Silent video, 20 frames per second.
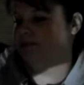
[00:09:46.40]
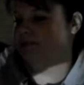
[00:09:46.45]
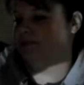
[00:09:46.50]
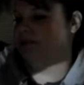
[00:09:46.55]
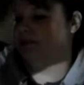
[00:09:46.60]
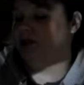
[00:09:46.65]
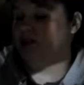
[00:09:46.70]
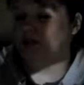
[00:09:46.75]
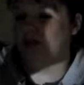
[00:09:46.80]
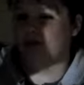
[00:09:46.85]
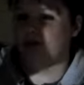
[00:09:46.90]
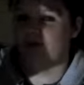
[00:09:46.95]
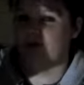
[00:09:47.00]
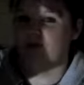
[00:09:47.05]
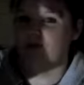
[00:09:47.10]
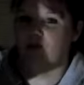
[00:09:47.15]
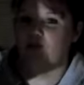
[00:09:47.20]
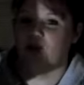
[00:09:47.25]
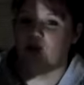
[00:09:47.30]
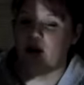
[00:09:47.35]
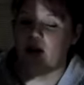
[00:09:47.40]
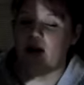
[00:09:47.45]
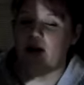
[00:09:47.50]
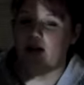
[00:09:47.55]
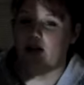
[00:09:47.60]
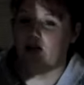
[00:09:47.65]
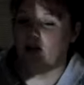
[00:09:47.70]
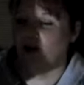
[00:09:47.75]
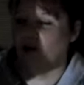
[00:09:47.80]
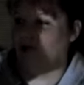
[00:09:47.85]
This is, for
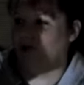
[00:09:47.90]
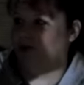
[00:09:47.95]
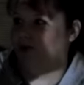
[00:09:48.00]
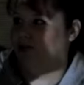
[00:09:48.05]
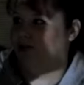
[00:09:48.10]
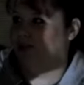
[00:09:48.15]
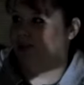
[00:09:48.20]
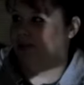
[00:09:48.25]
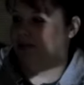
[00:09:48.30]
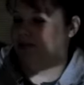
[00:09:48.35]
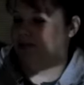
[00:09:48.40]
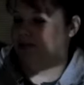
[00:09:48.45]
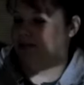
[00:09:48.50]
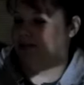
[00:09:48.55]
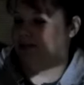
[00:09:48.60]
us, harder than